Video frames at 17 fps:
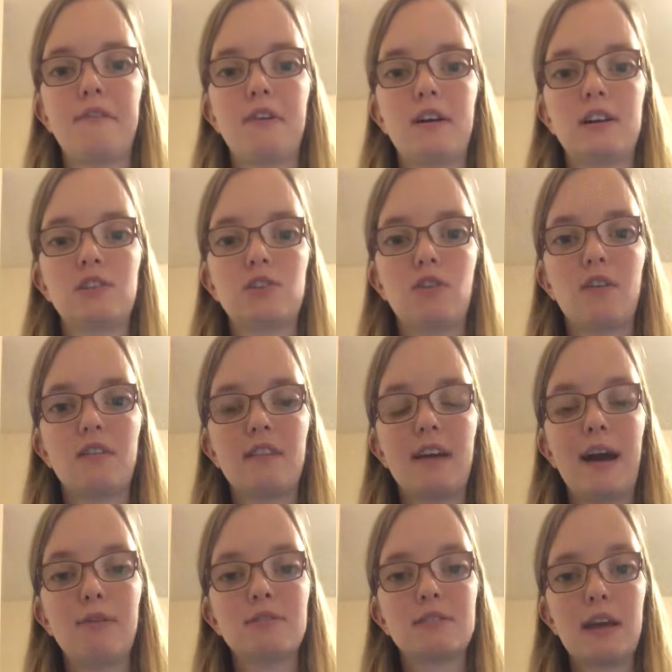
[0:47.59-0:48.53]
hearing students,
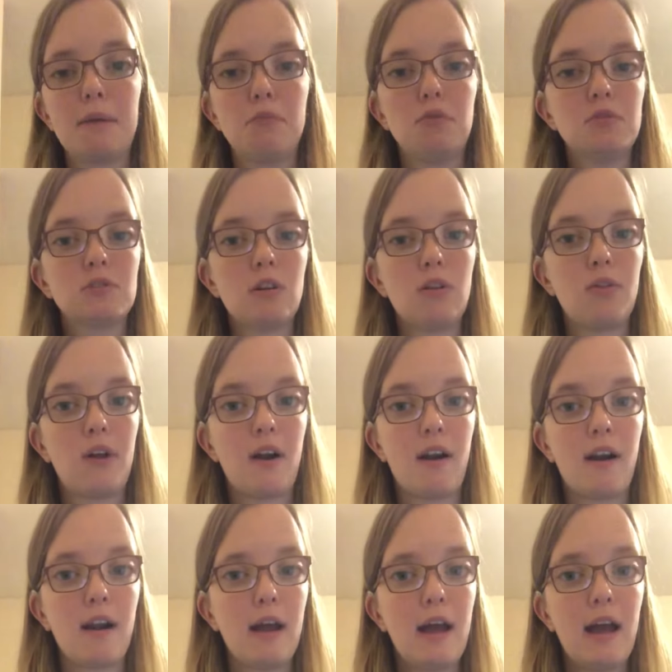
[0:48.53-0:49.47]
I was able to
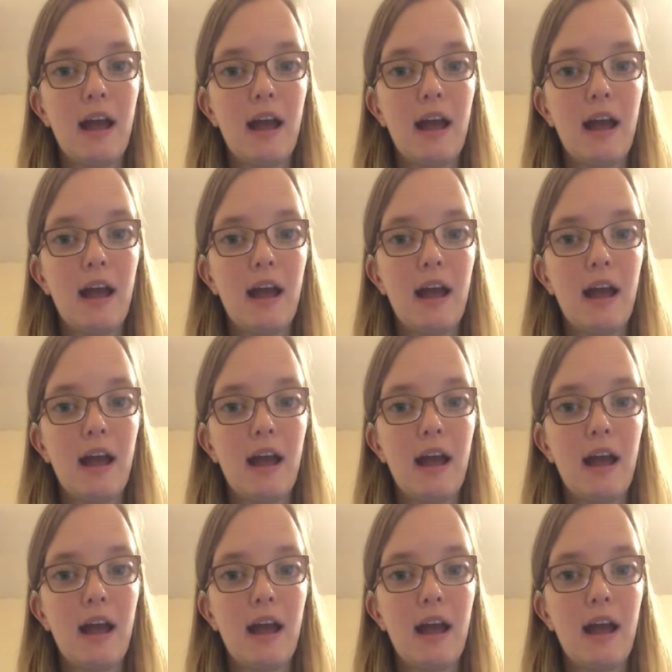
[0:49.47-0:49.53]
learn